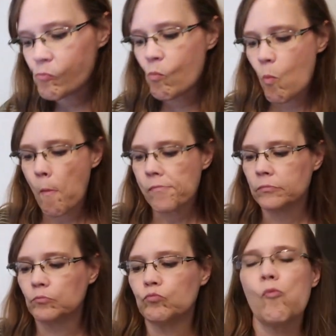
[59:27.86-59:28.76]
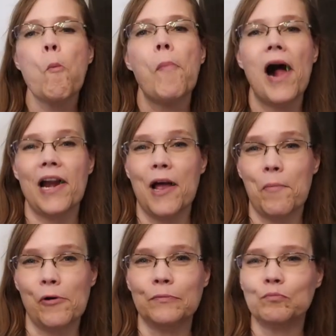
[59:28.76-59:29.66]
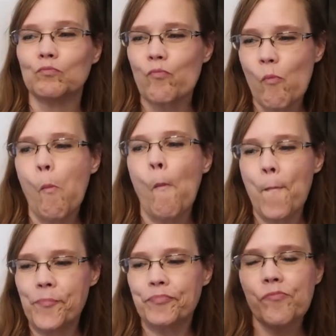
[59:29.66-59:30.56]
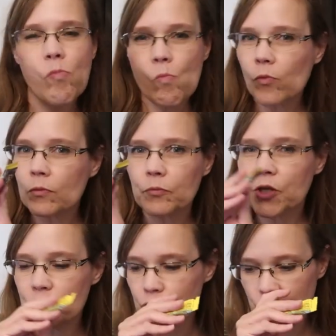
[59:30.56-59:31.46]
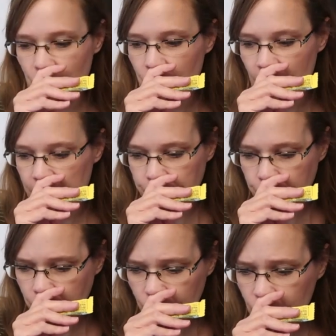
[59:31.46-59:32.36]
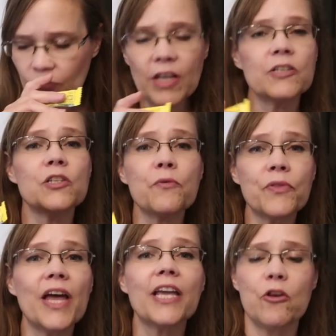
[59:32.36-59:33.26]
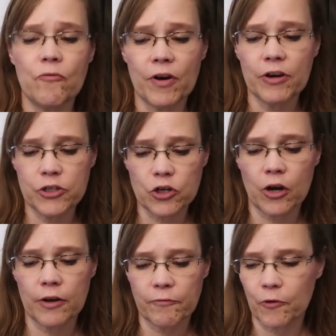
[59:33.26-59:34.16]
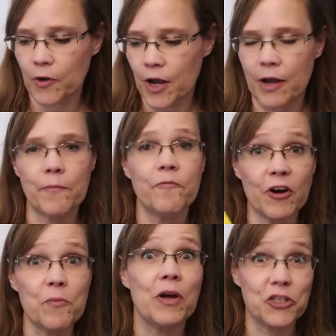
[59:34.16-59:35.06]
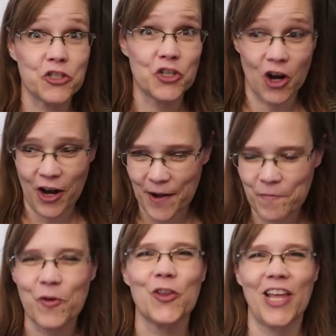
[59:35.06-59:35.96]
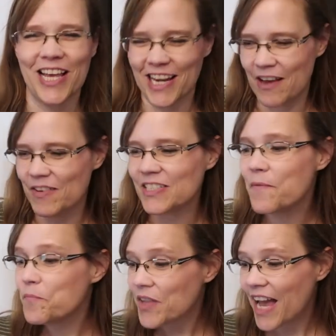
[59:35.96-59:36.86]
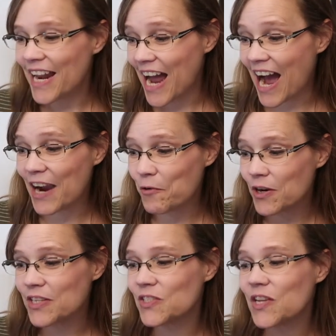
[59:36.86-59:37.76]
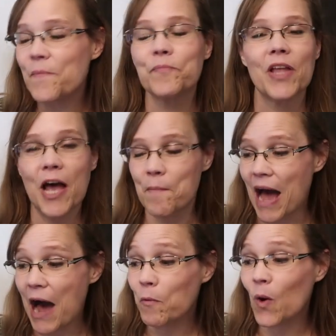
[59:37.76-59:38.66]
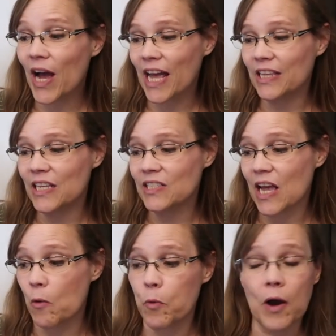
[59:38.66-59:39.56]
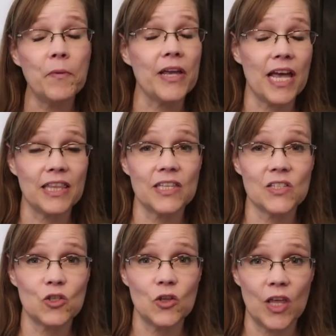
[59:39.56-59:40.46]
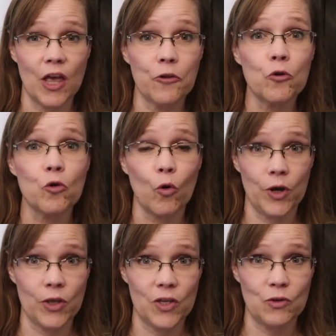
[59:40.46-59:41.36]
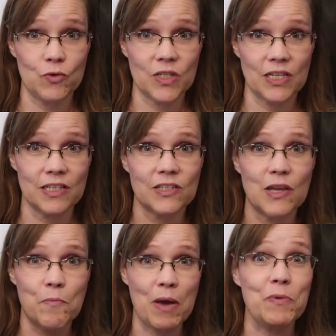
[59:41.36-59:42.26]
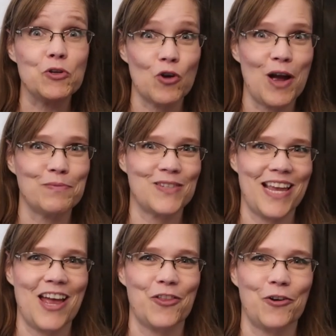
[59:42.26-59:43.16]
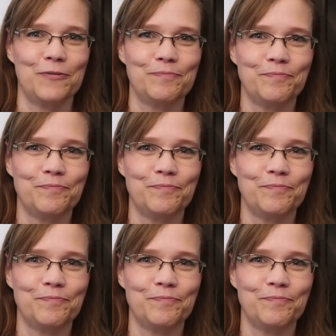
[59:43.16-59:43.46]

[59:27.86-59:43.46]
Look like banana or something. Pineapple. Okay. Mm-hmm. These are so good. So thank you very John for uh, very much John for thinking of us and Iris. Um, I will add this. I'll probably add this to the other Goya that you sent us and maybe try them together.